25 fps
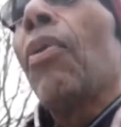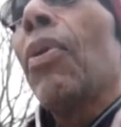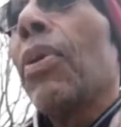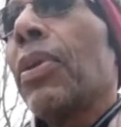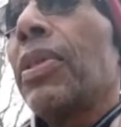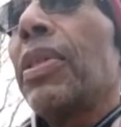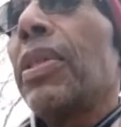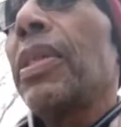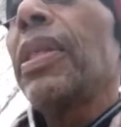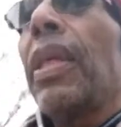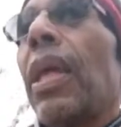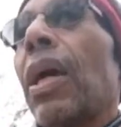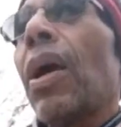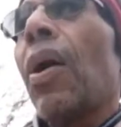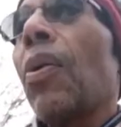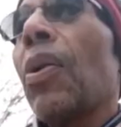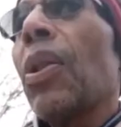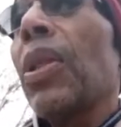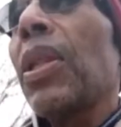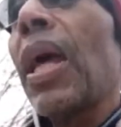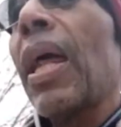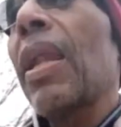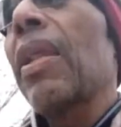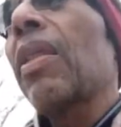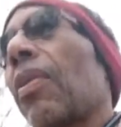this is the
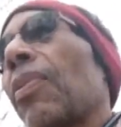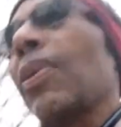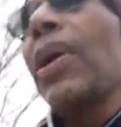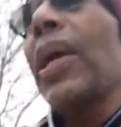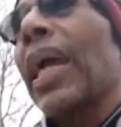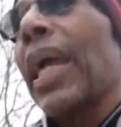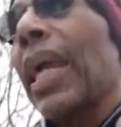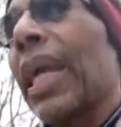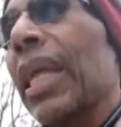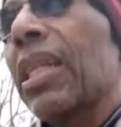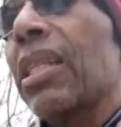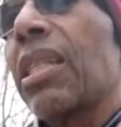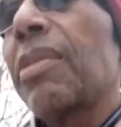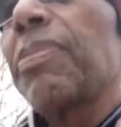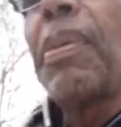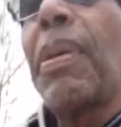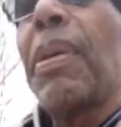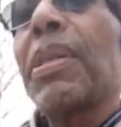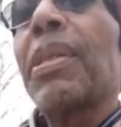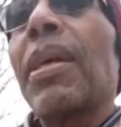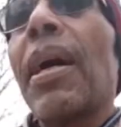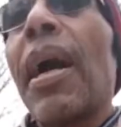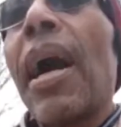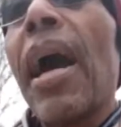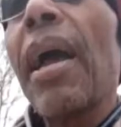only night of the week I get to
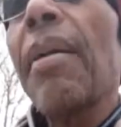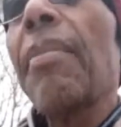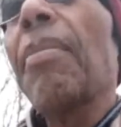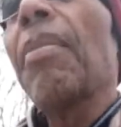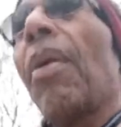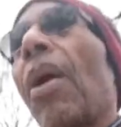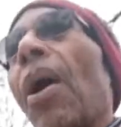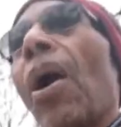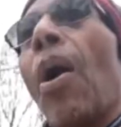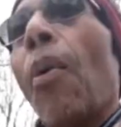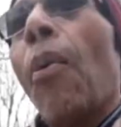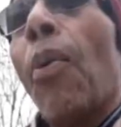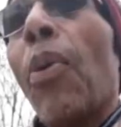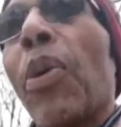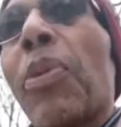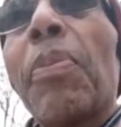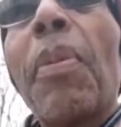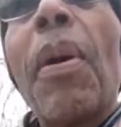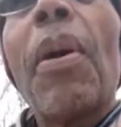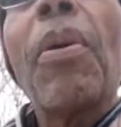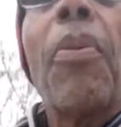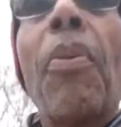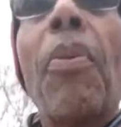spend time with my